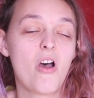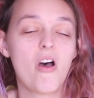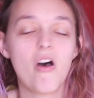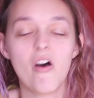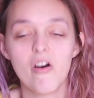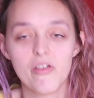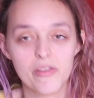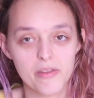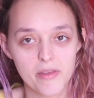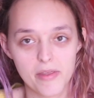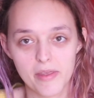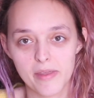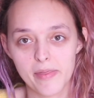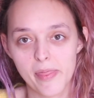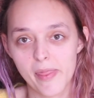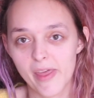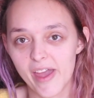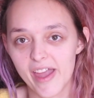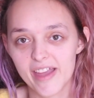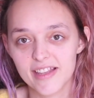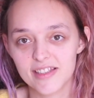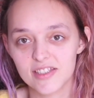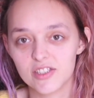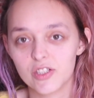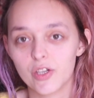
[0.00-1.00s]
other than
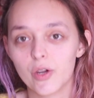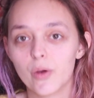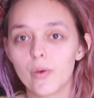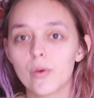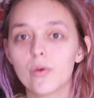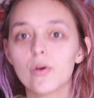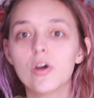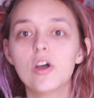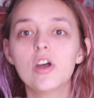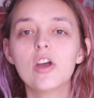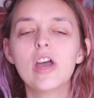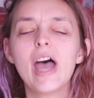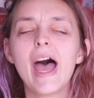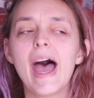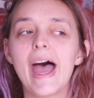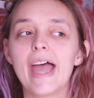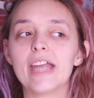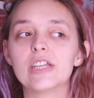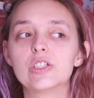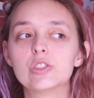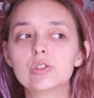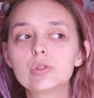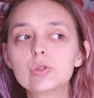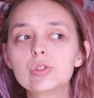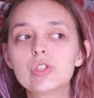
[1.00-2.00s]
that, no. I
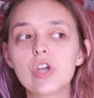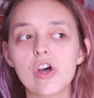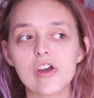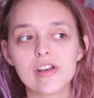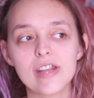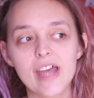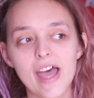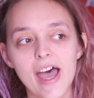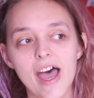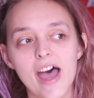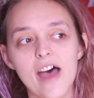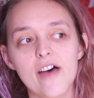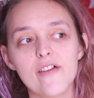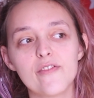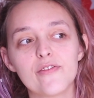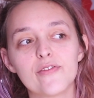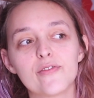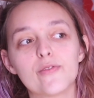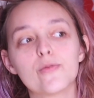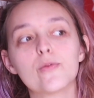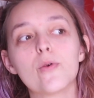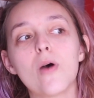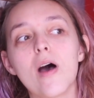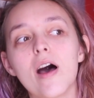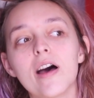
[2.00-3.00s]
do not have
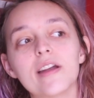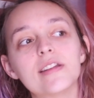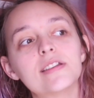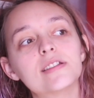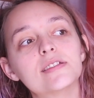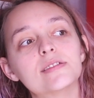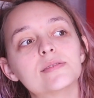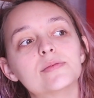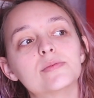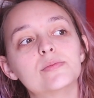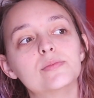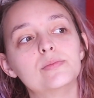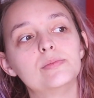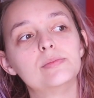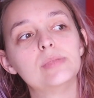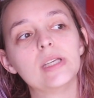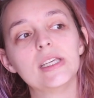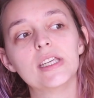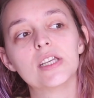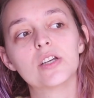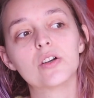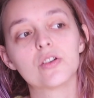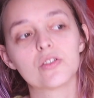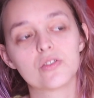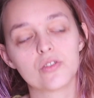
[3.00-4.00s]
one
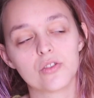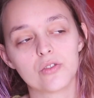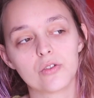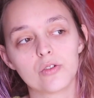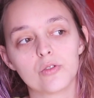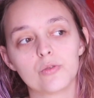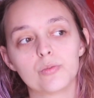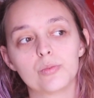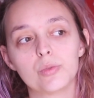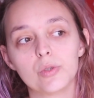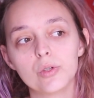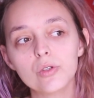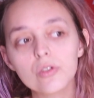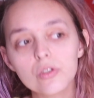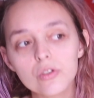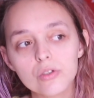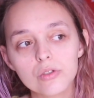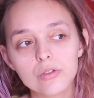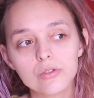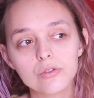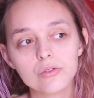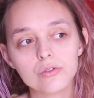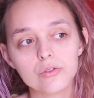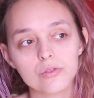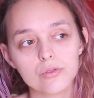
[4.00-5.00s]
big autumnal book
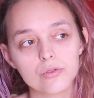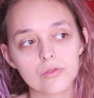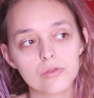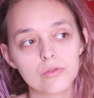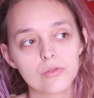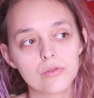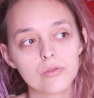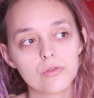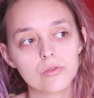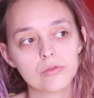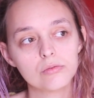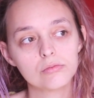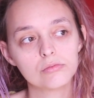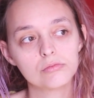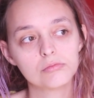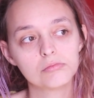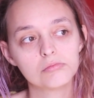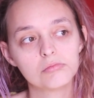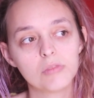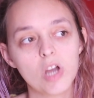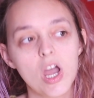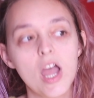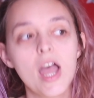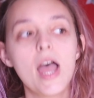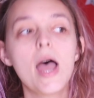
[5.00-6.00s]
to...
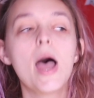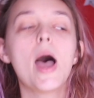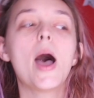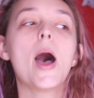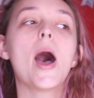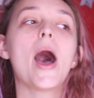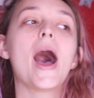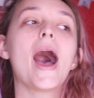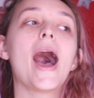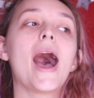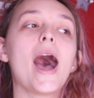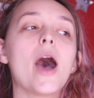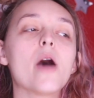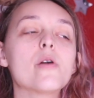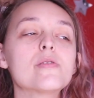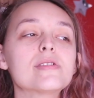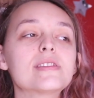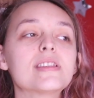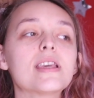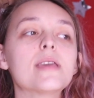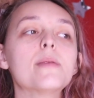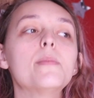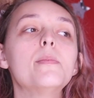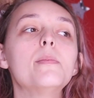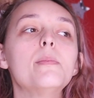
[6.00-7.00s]
I would
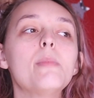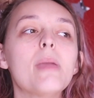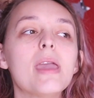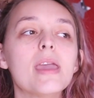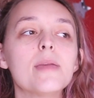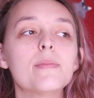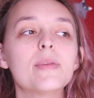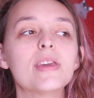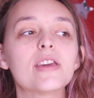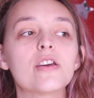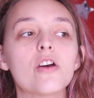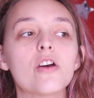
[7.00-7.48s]
say maybe